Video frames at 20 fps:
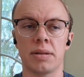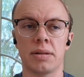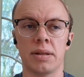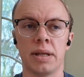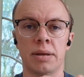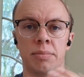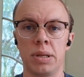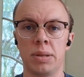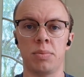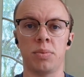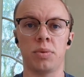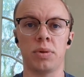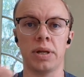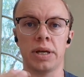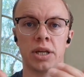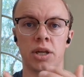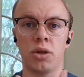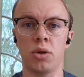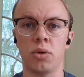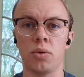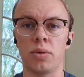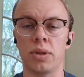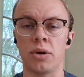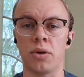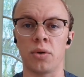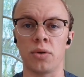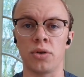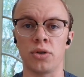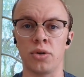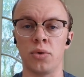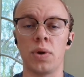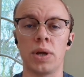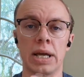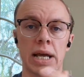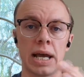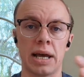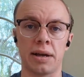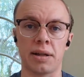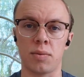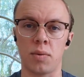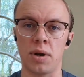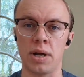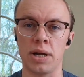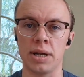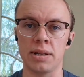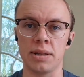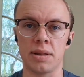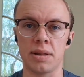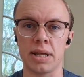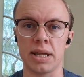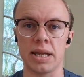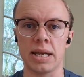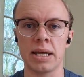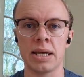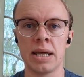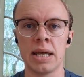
like people like you that are doing X, Y, and Z.